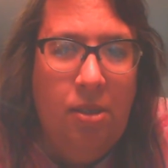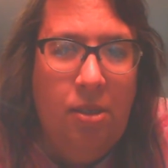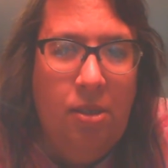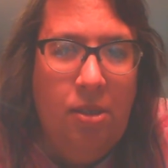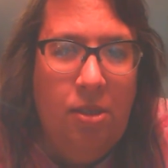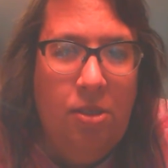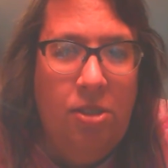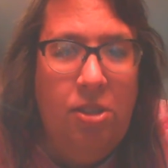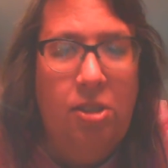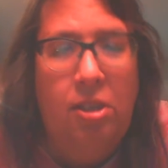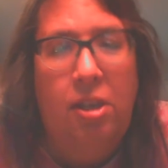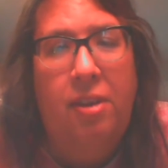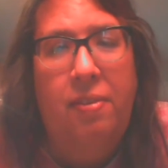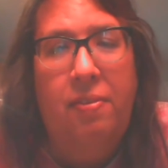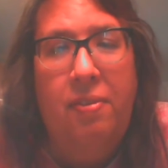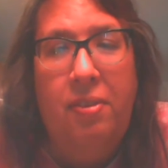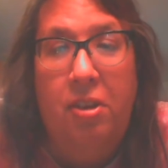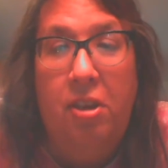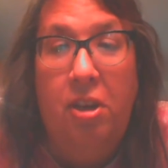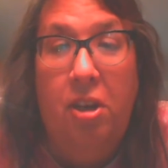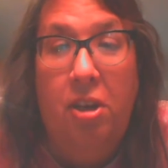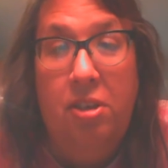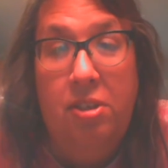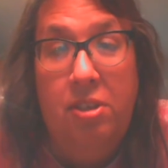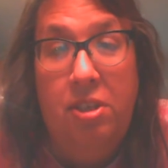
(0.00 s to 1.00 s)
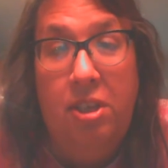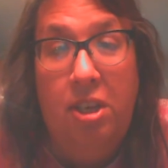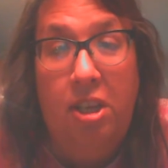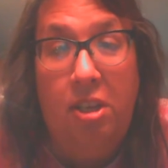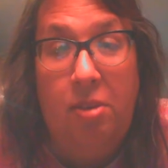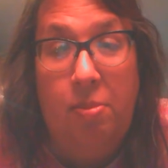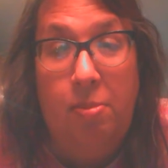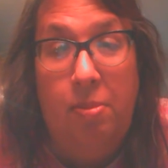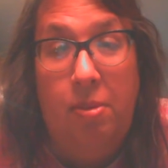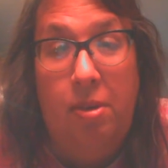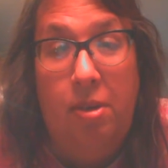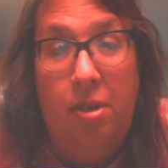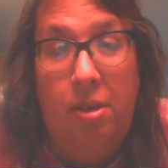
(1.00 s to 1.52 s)
she'd have to
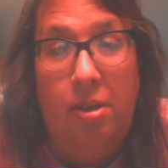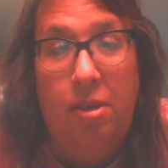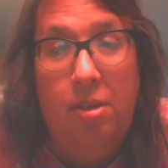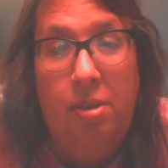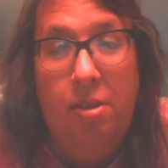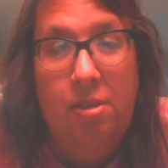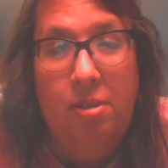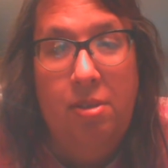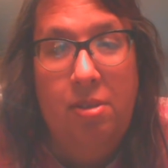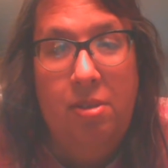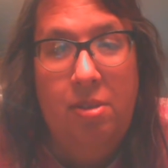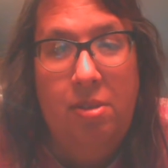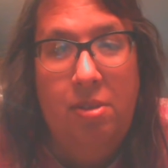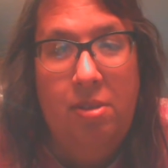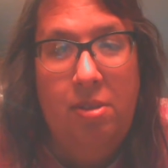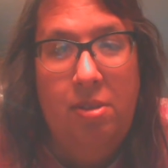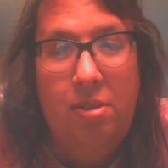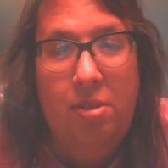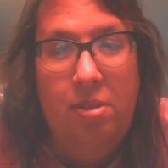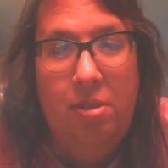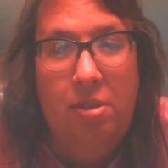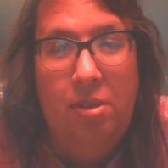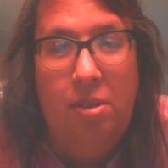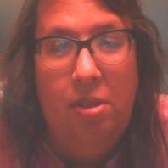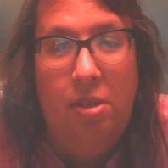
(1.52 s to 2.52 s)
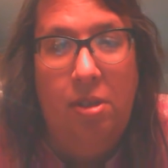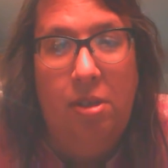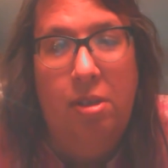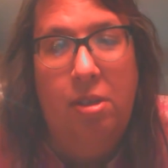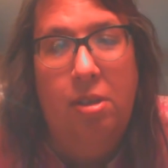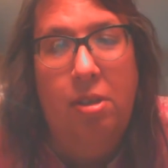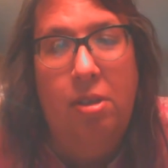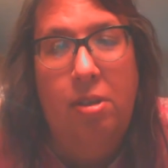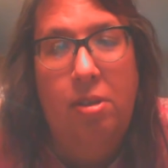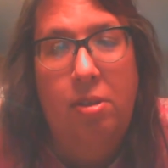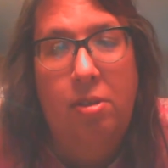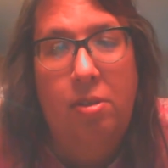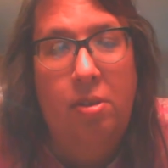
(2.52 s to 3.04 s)
contact me,
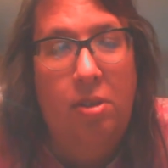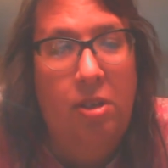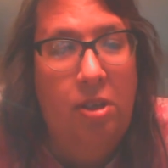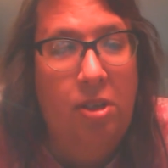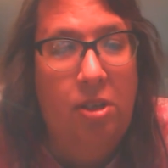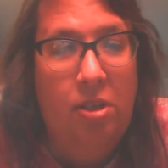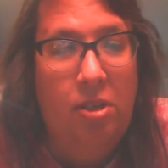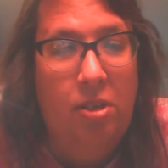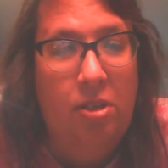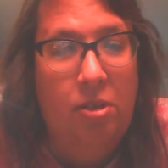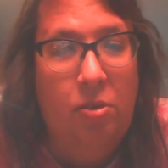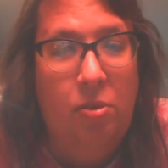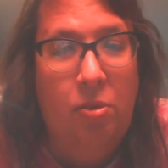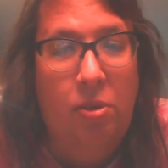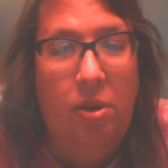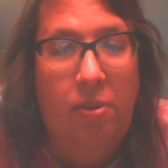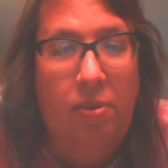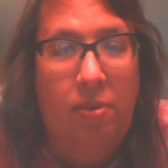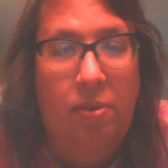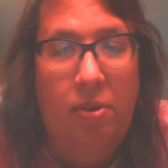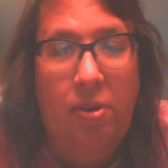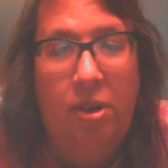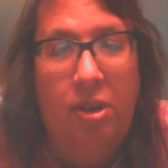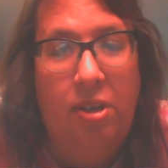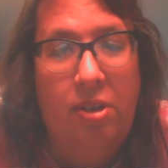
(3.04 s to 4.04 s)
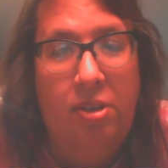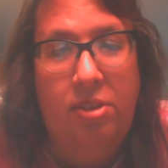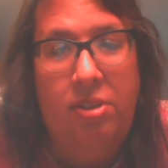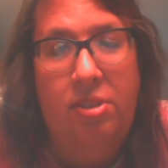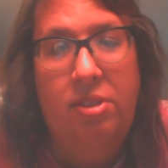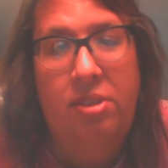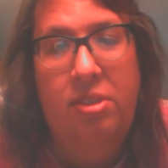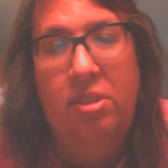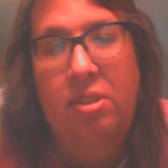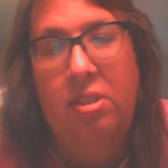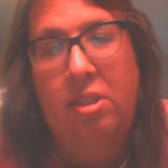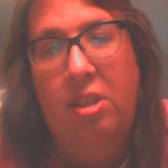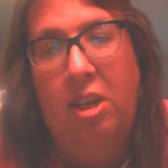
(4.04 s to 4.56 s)
and whoever
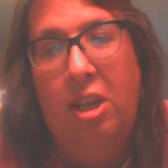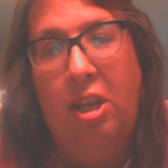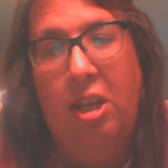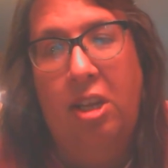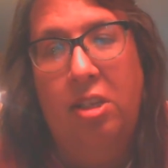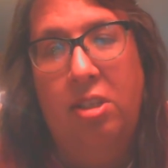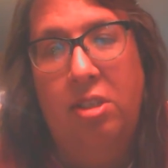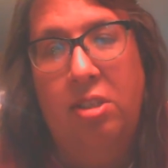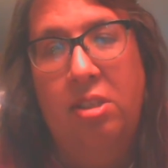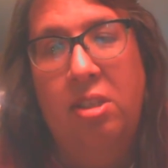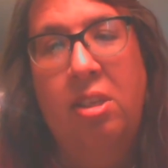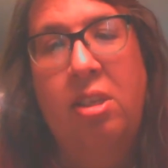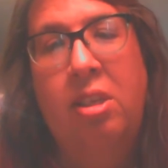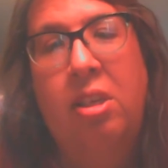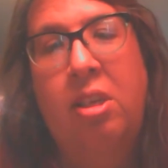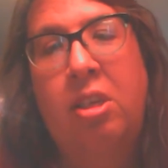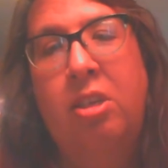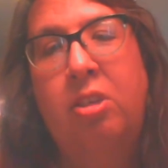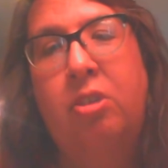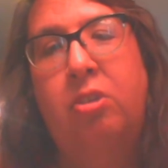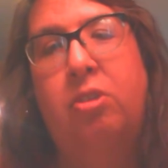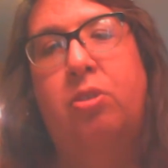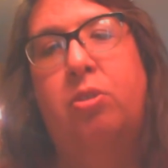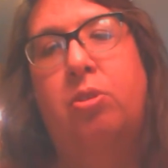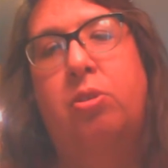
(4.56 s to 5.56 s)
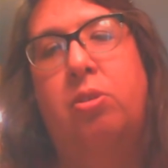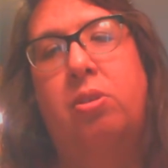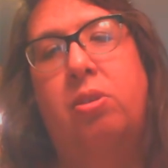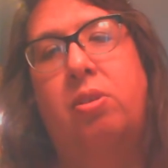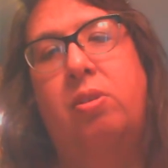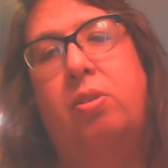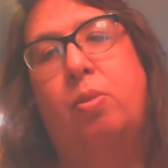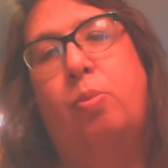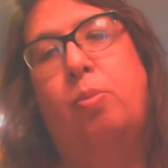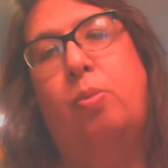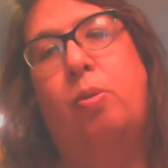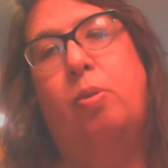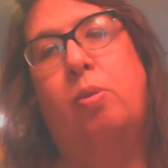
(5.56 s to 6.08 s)
else that has control of
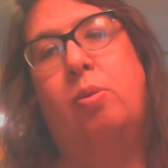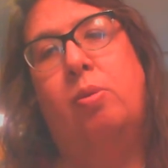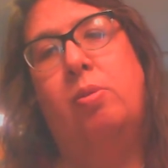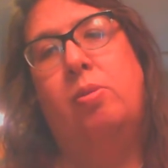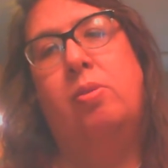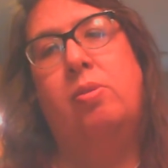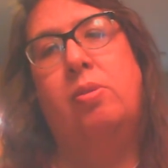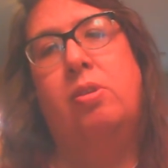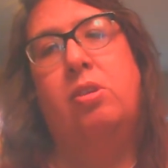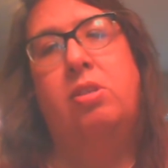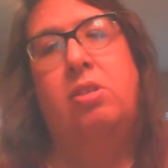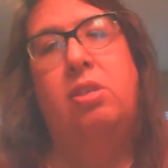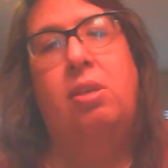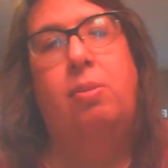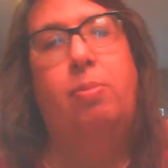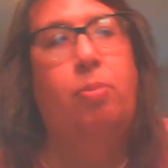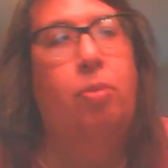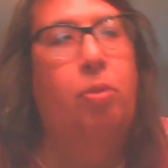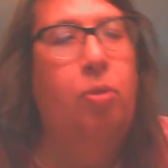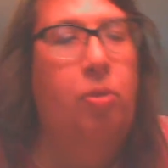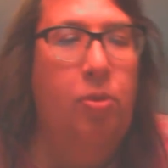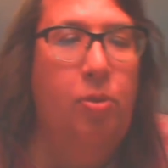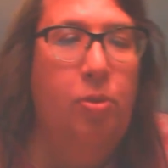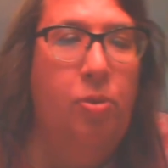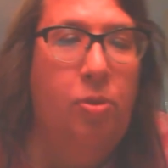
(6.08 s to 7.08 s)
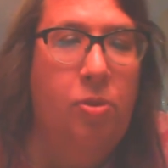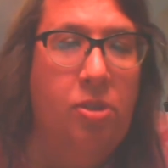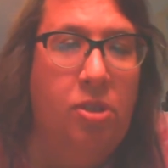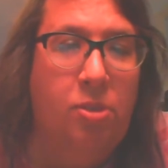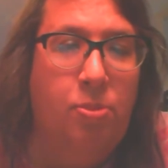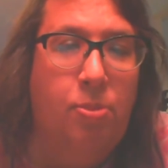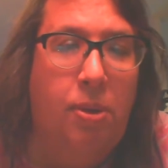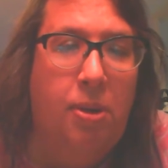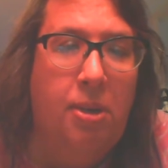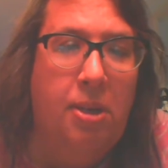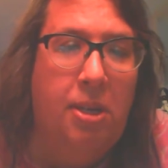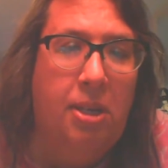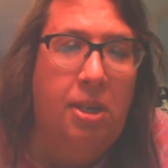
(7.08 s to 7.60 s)
the portal, because that portal was
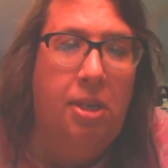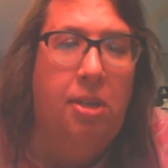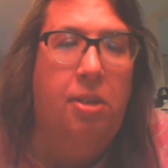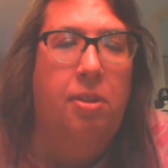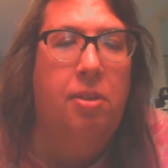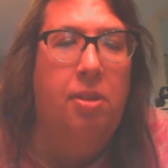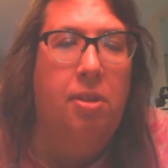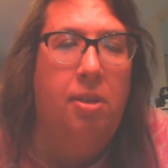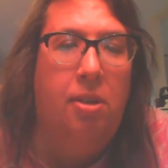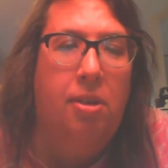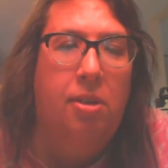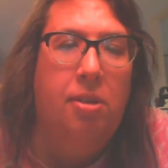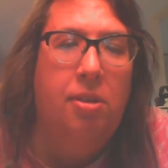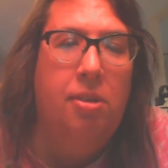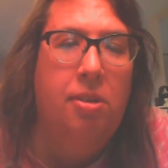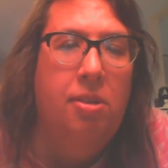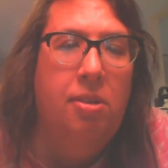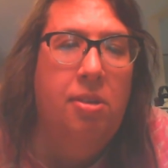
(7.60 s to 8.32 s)
mine, I think.